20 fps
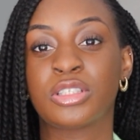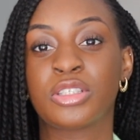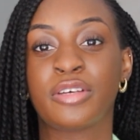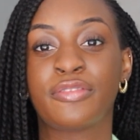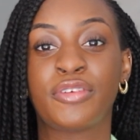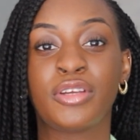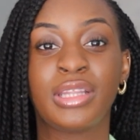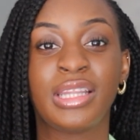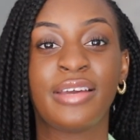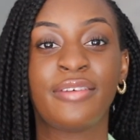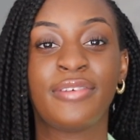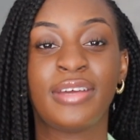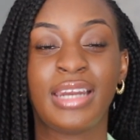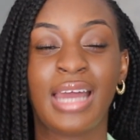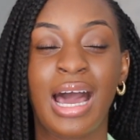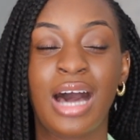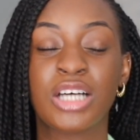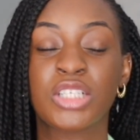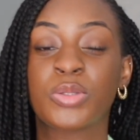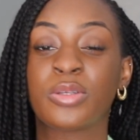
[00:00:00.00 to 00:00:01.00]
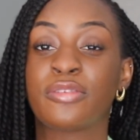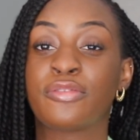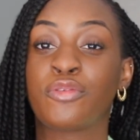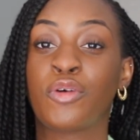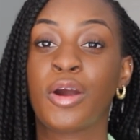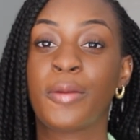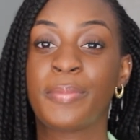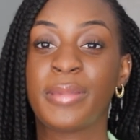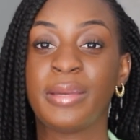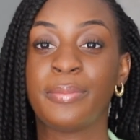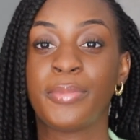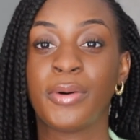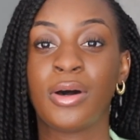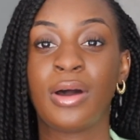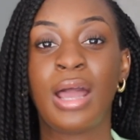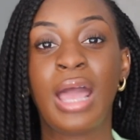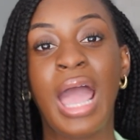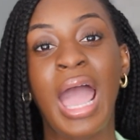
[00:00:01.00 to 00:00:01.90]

So if you live in a house with 4 people